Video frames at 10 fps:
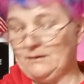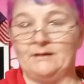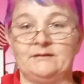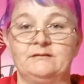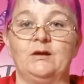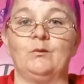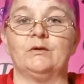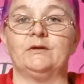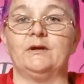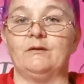Not that they
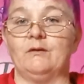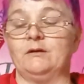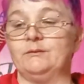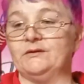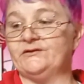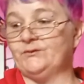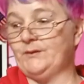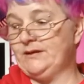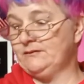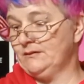weren't incredibly
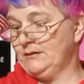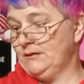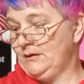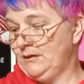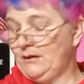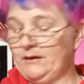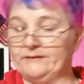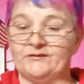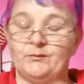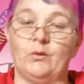sweet
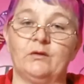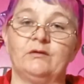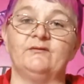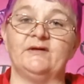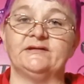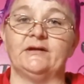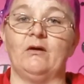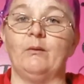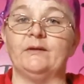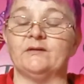and supportive as
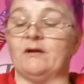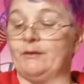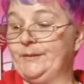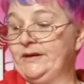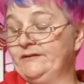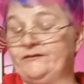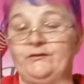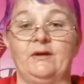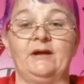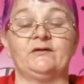they always are
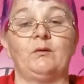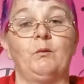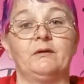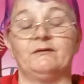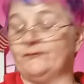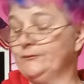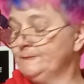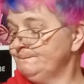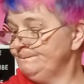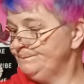because you guys are wonderful.